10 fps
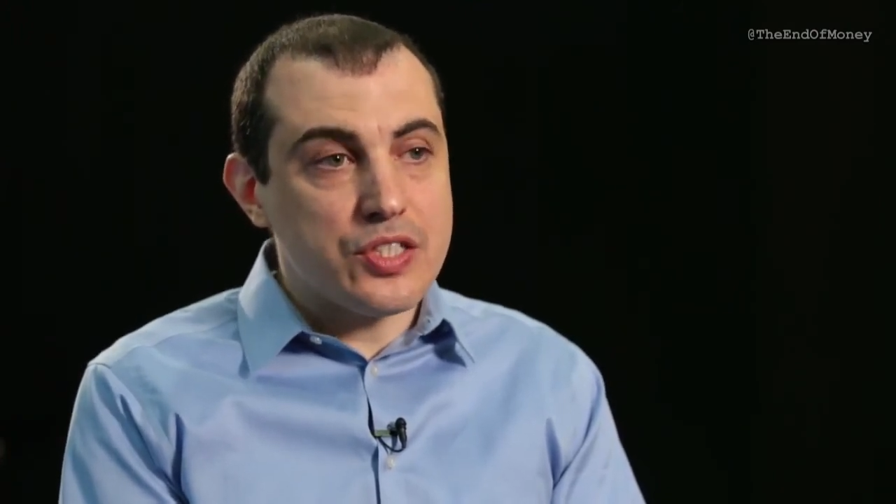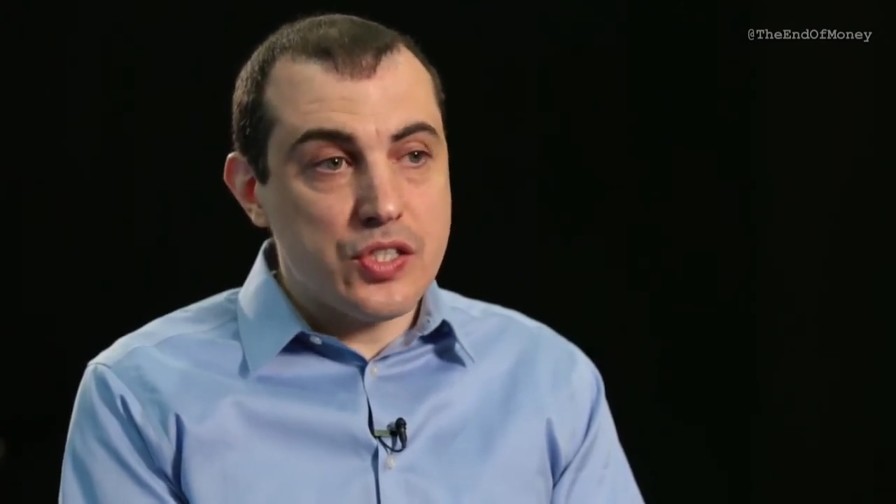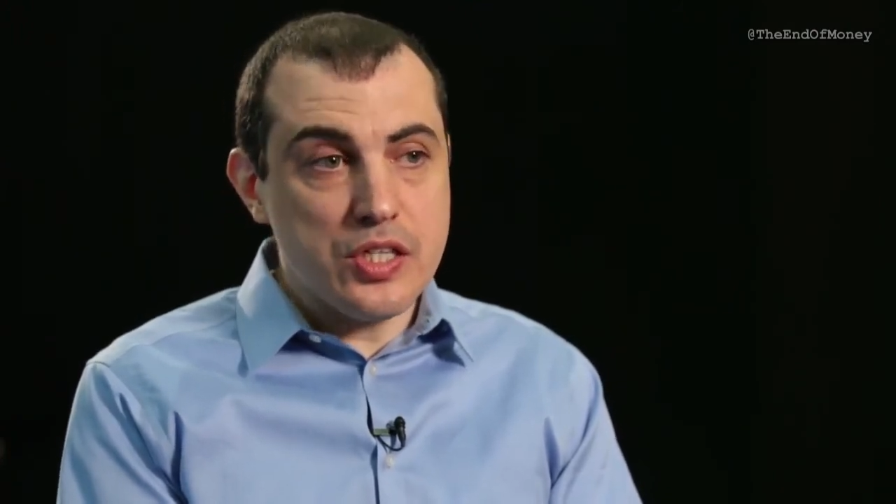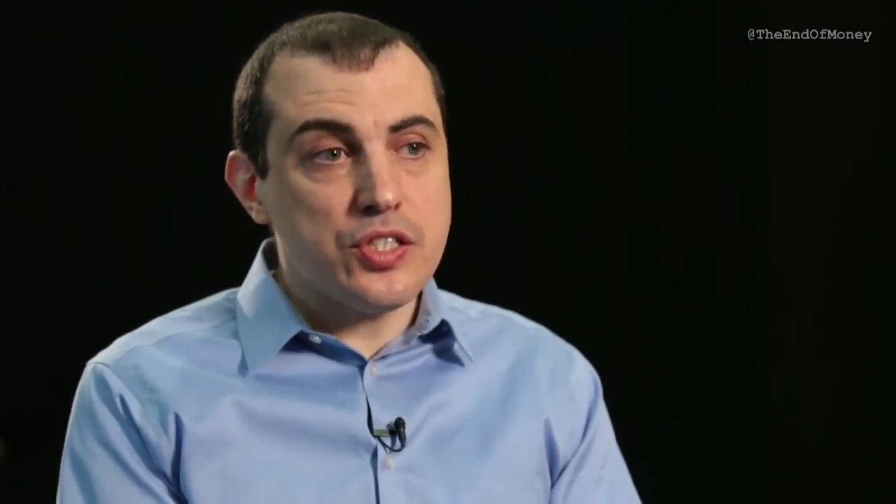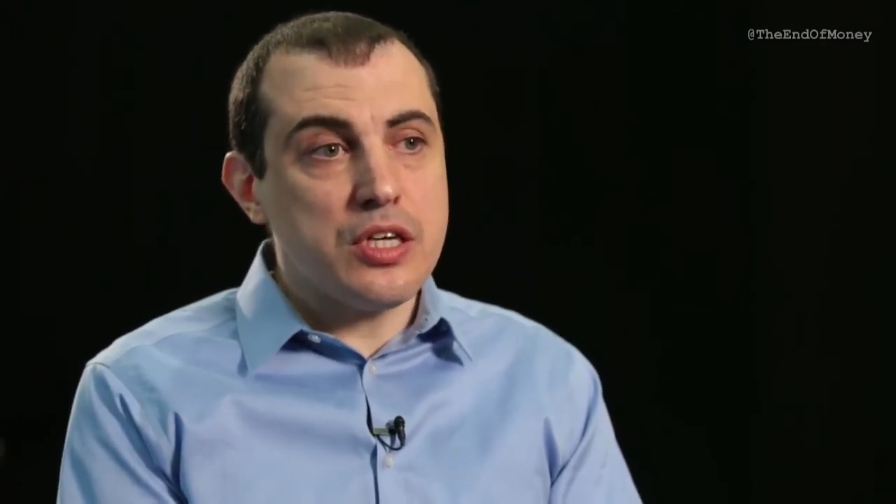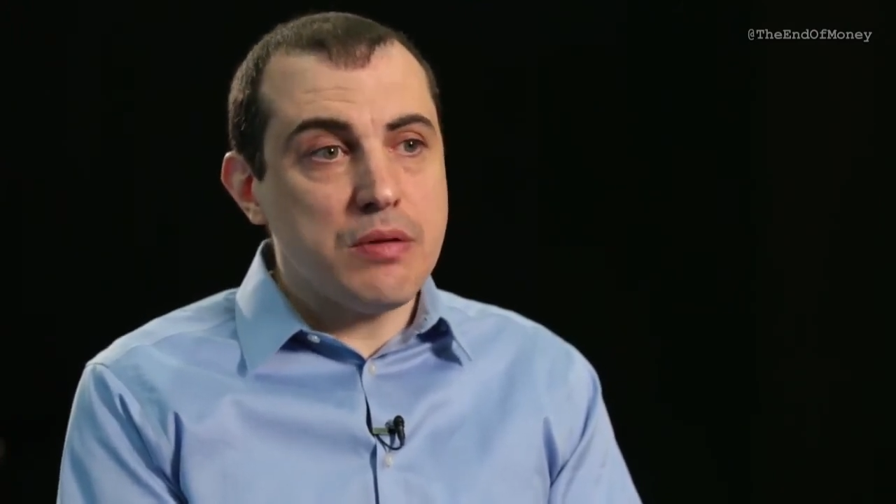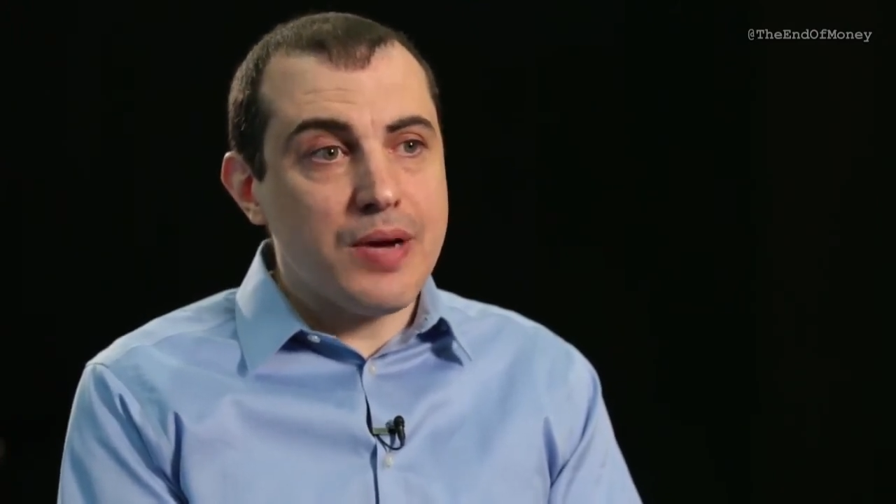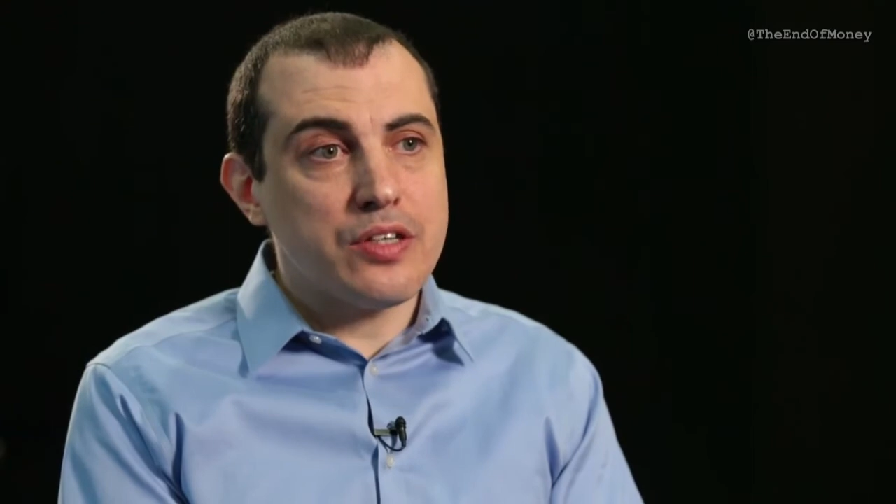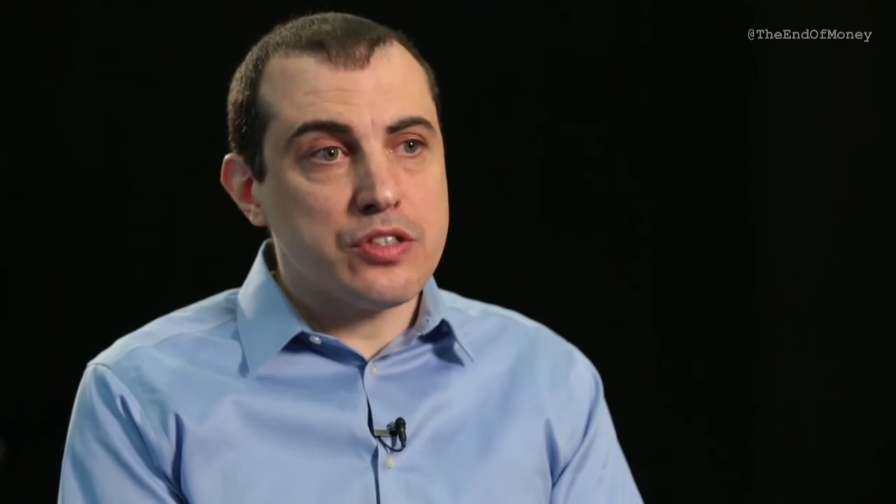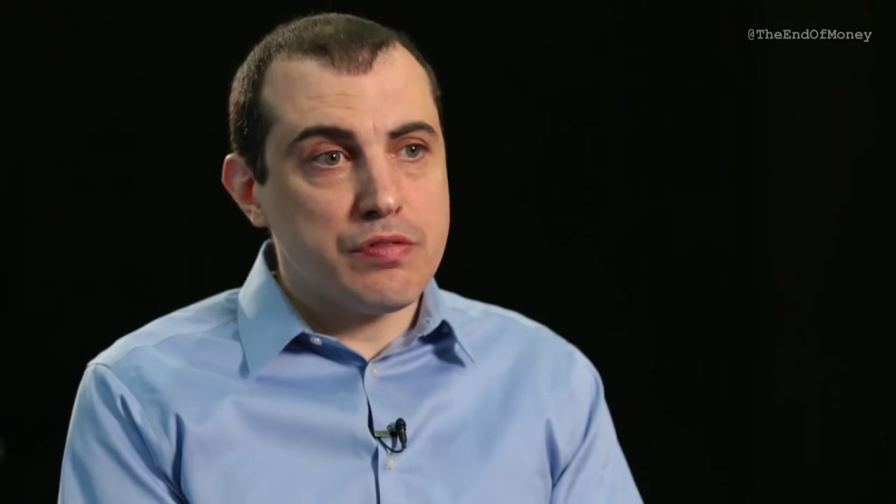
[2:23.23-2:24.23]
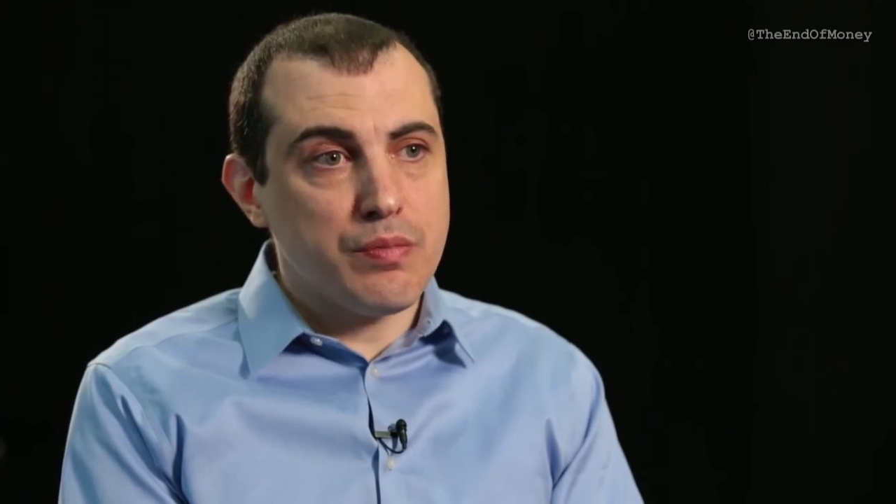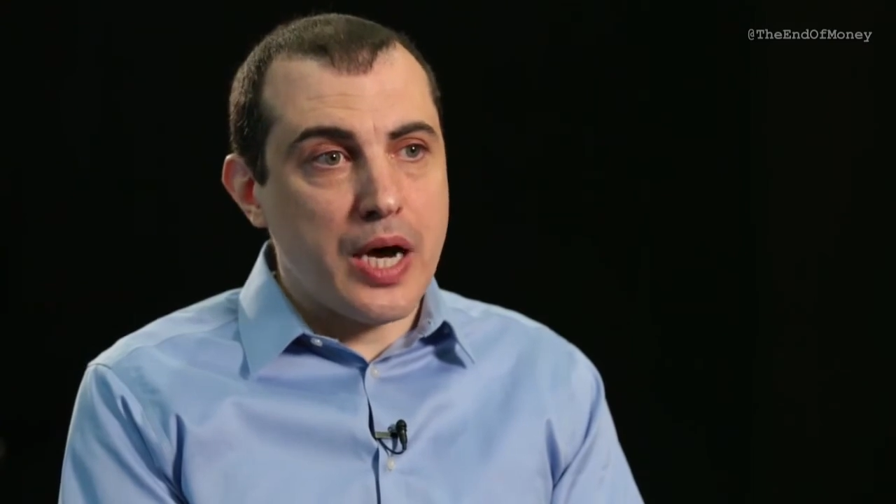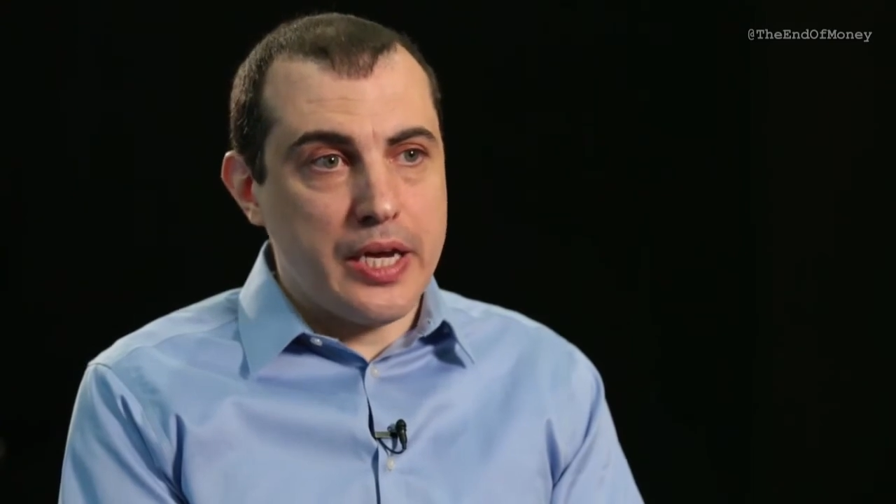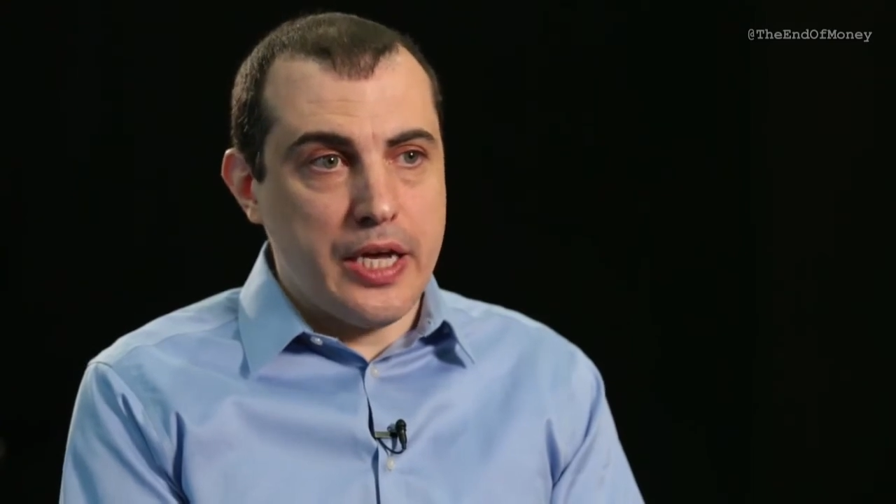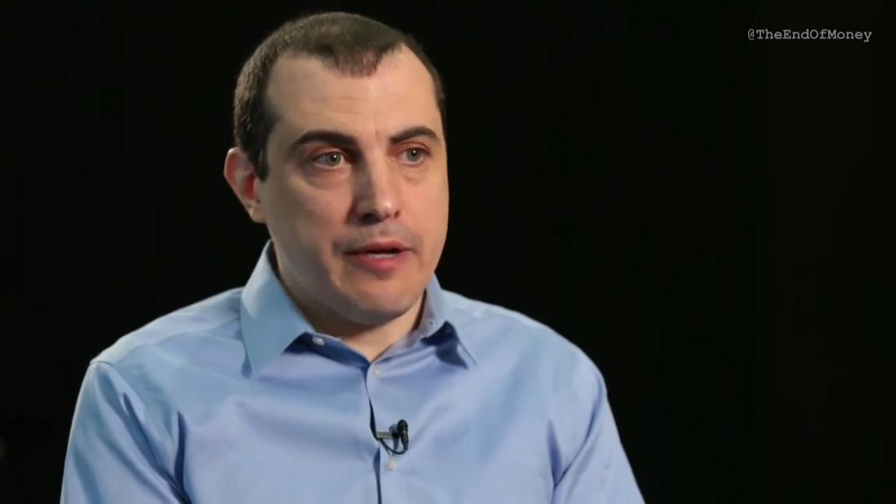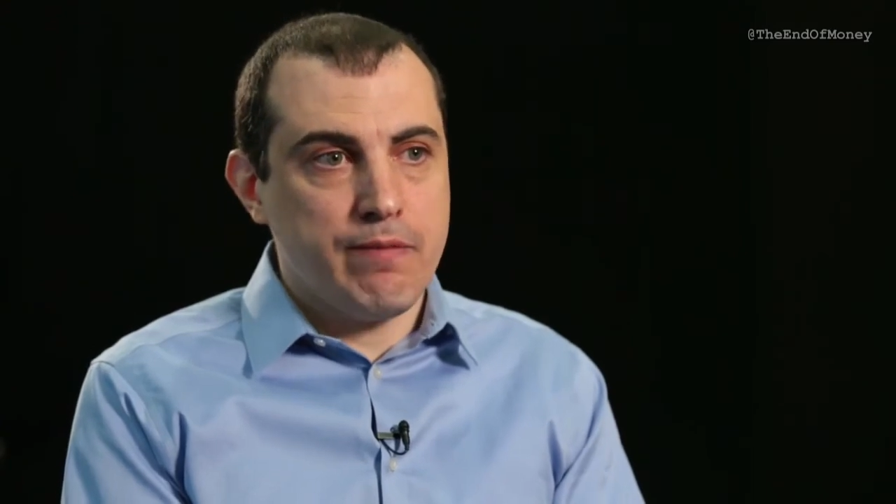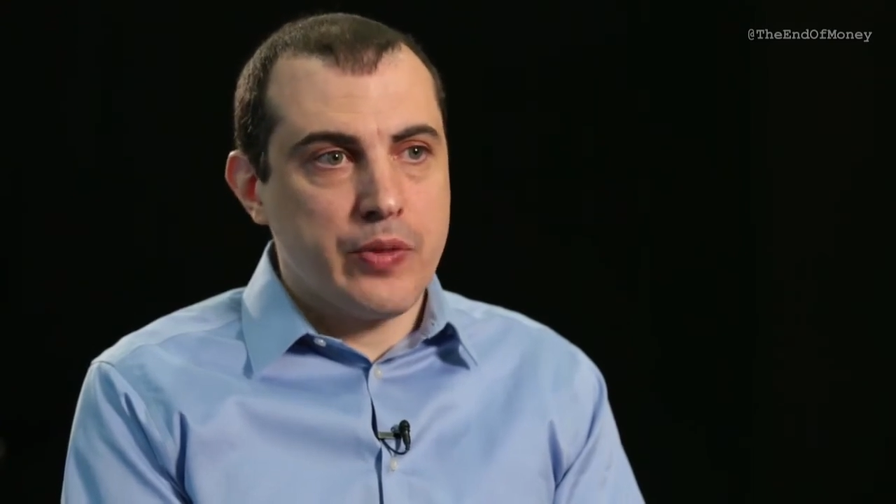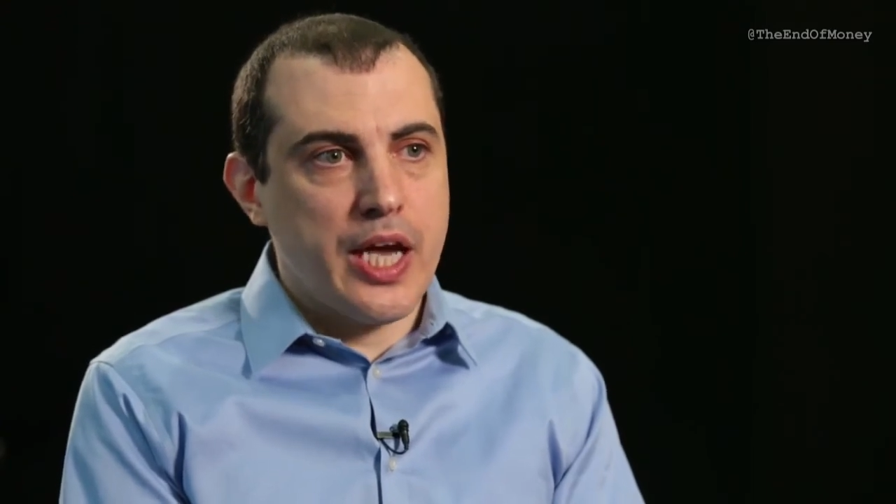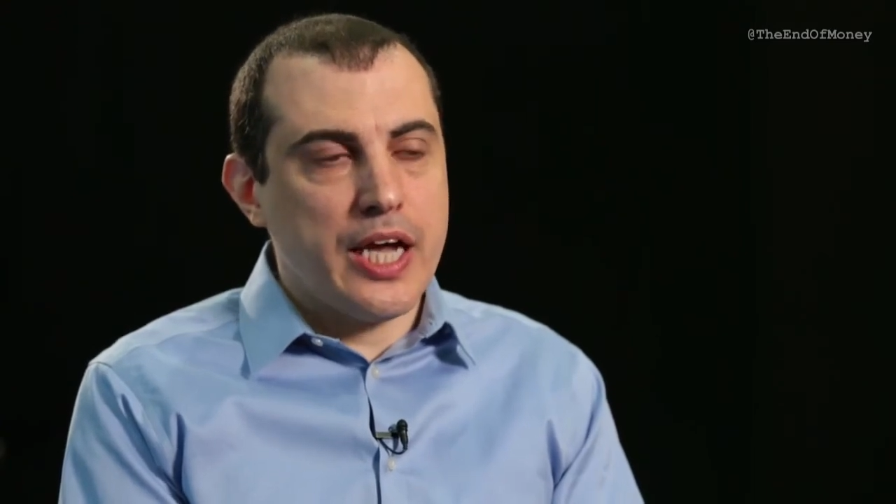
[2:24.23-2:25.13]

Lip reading: existing amount of mining